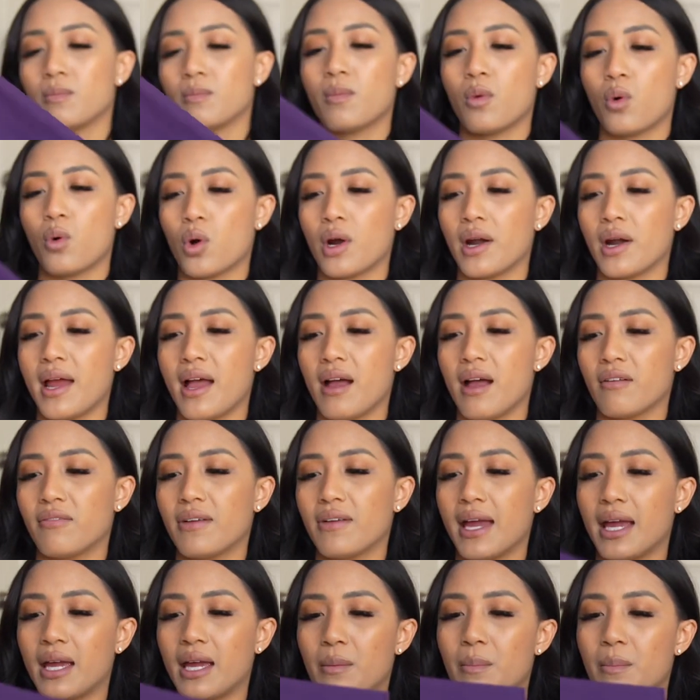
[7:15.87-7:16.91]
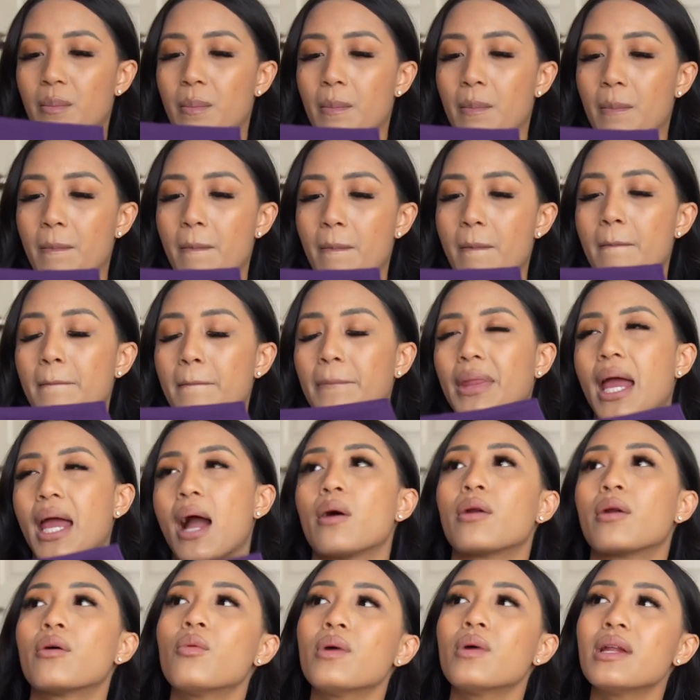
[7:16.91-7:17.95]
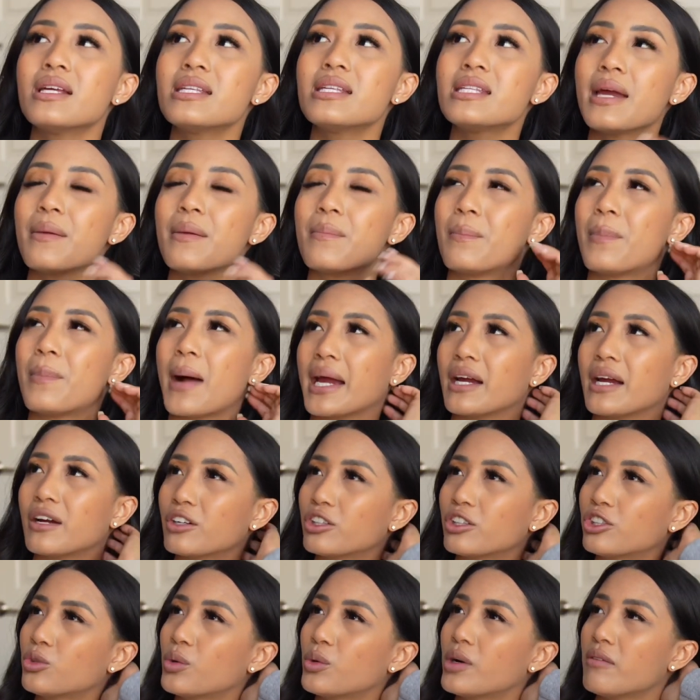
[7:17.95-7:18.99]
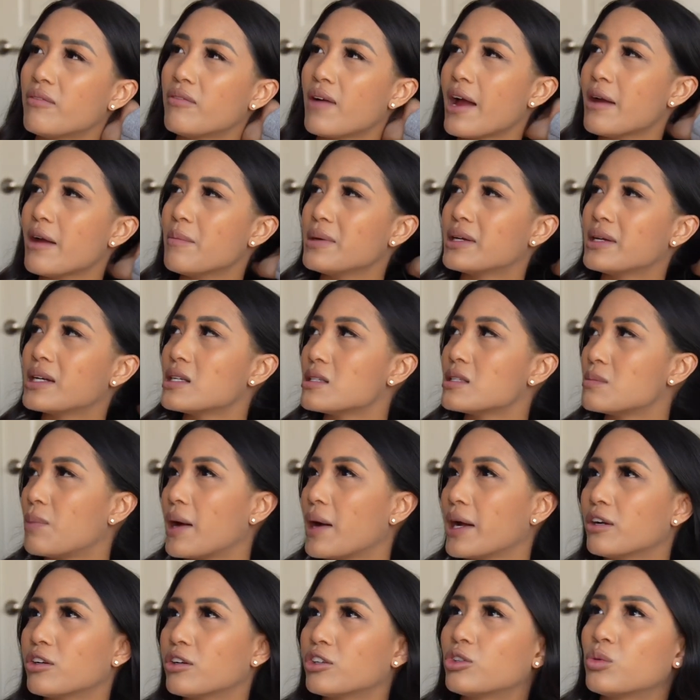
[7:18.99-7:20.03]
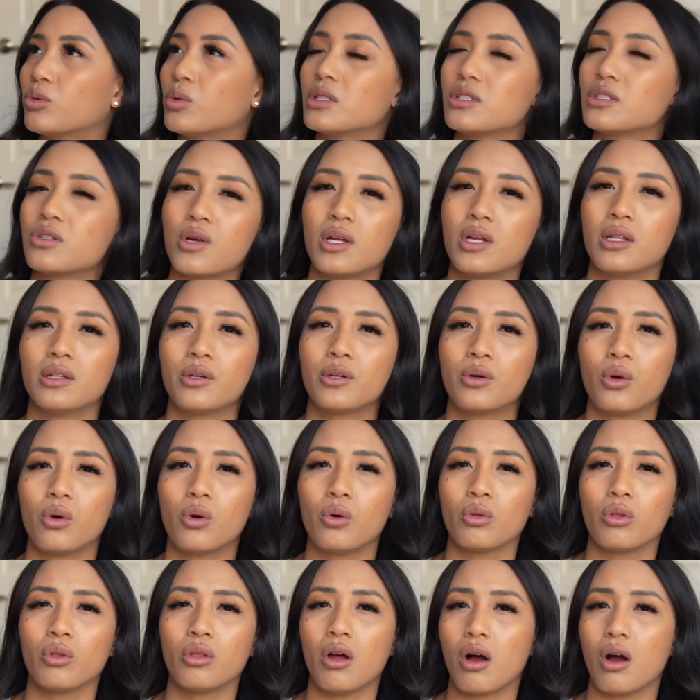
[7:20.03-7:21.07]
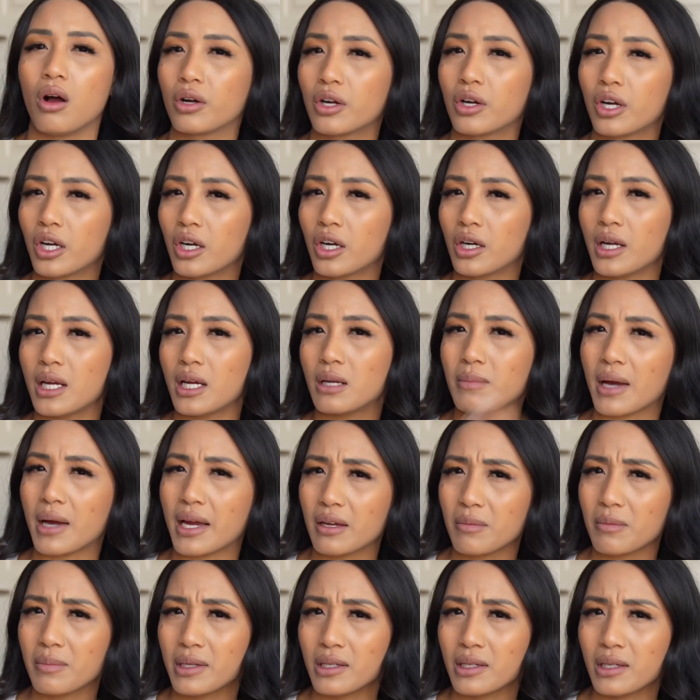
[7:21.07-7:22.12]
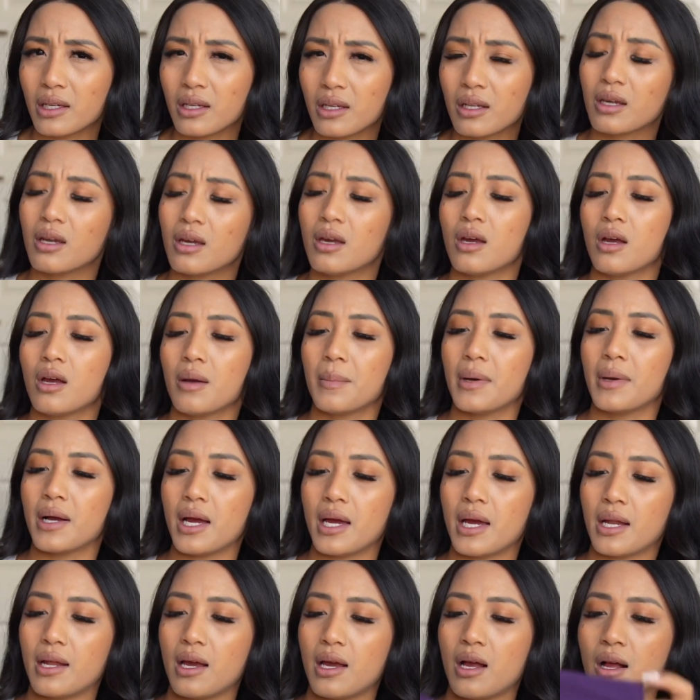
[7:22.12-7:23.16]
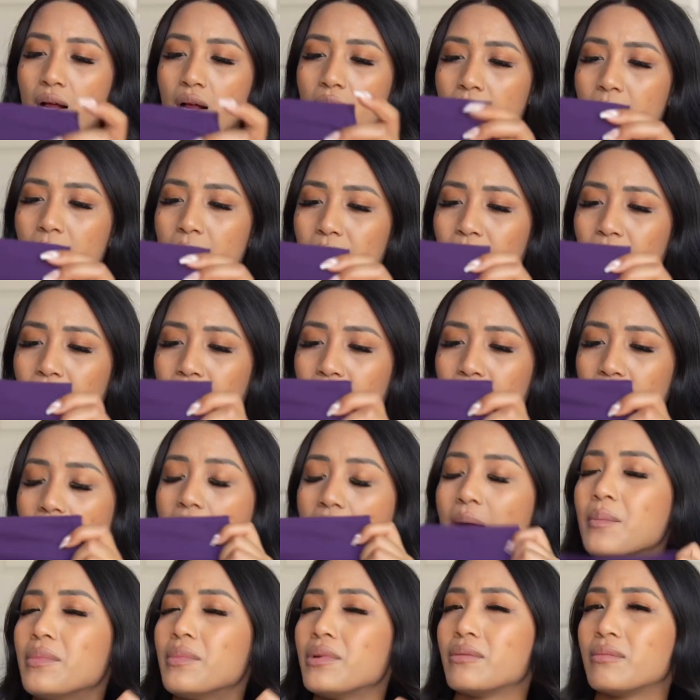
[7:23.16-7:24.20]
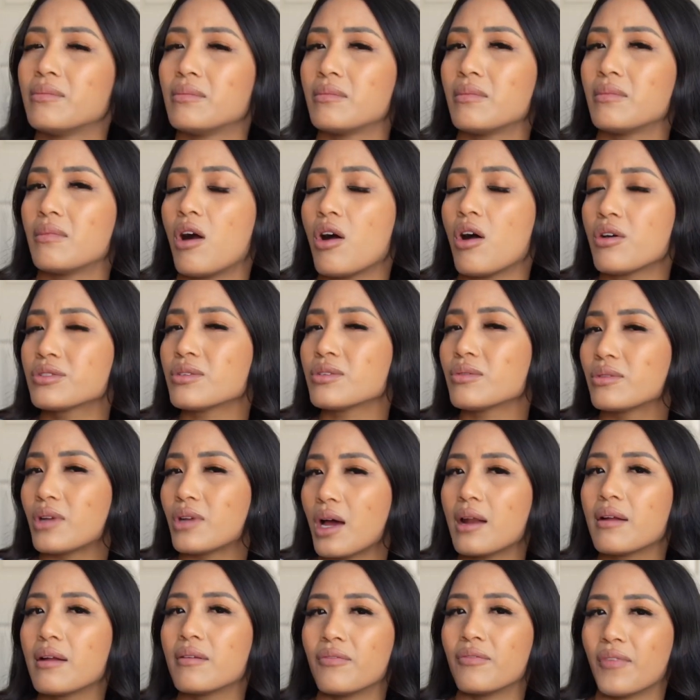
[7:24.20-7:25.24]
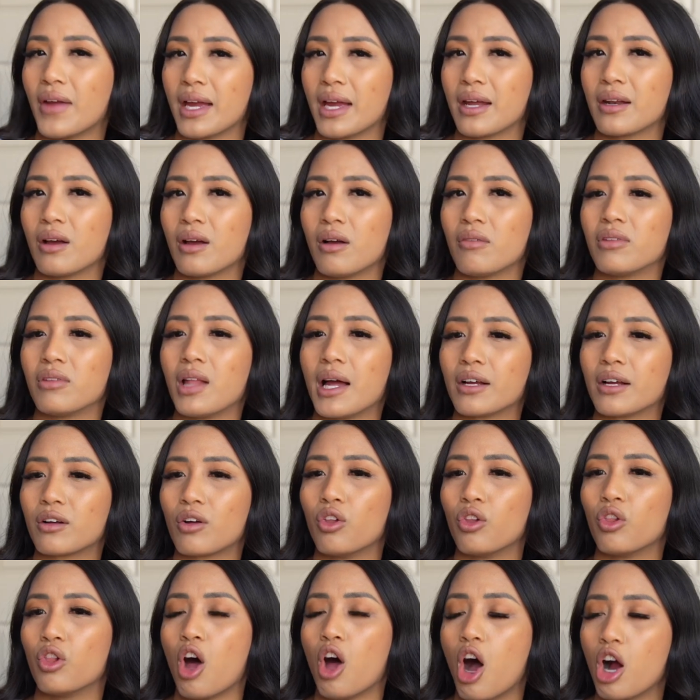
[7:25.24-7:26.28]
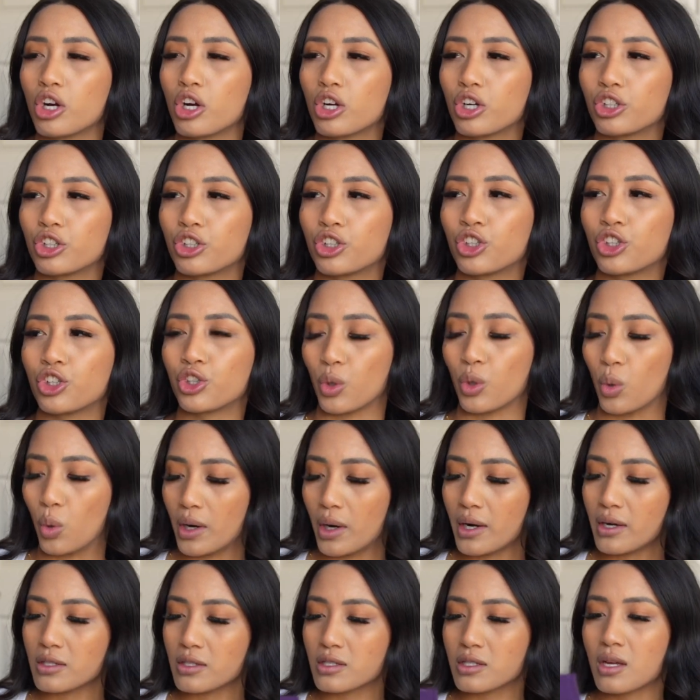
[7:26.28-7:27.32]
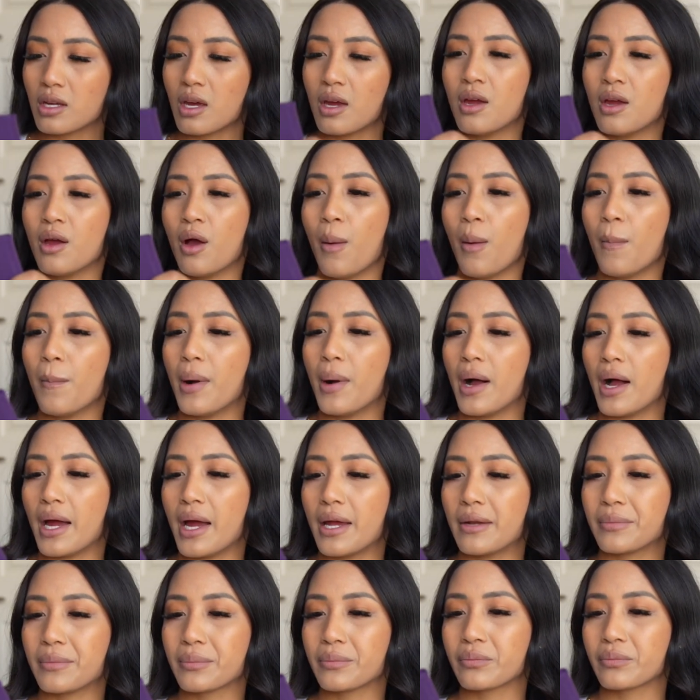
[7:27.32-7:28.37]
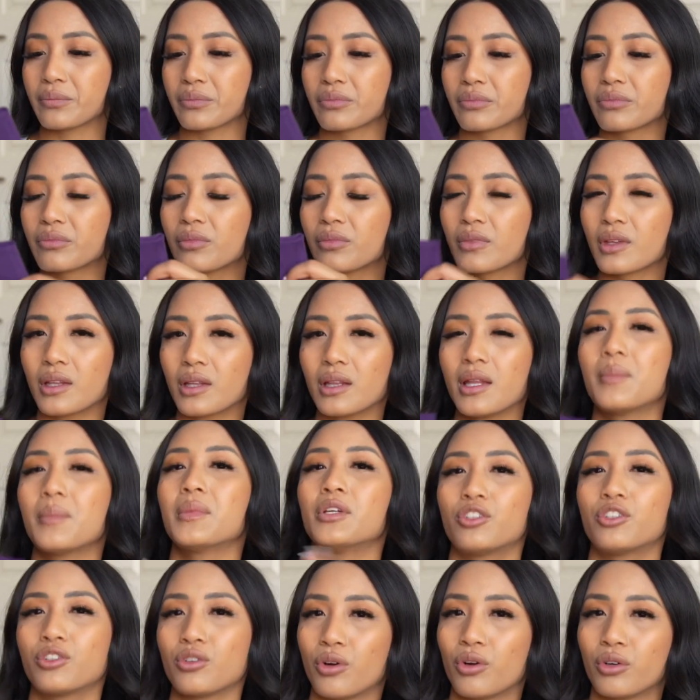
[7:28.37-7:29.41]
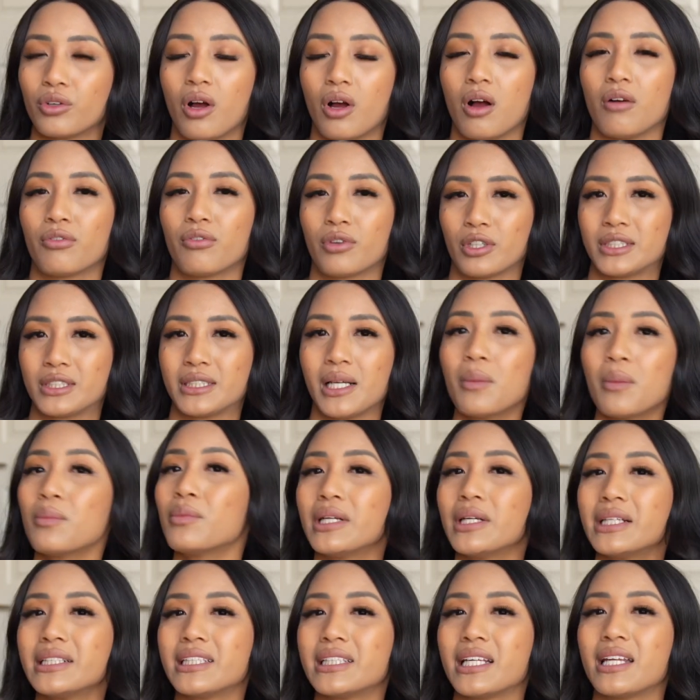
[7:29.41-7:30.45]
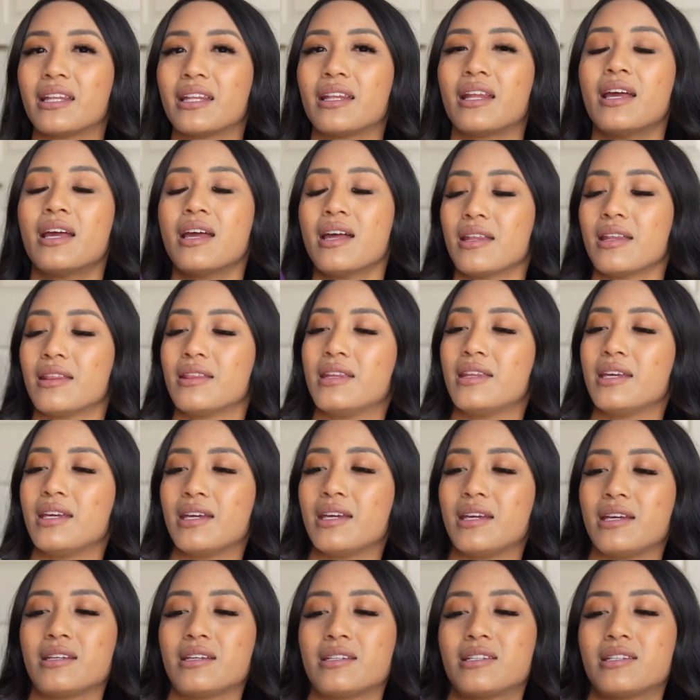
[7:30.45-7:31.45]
more of a I don't want to say biker short vibe because biker shorts are a little longer in my opinion, but um, I'm also not a fan of like longer shorts, but let me show y'all. For some reason, the